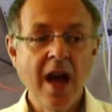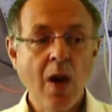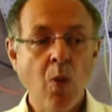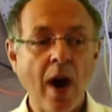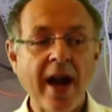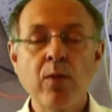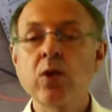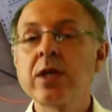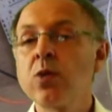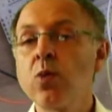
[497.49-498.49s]
Why
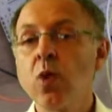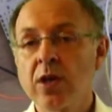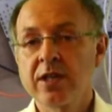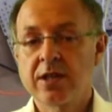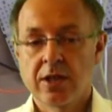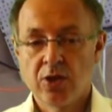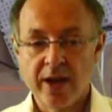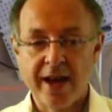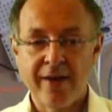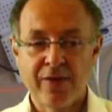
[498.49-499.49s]
would you want to
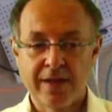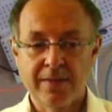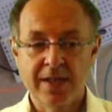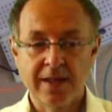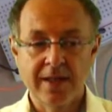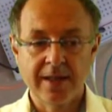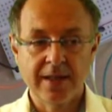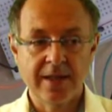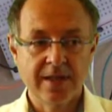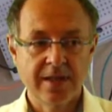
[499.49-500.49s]
have something like
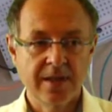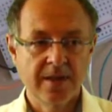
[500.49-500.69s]
this?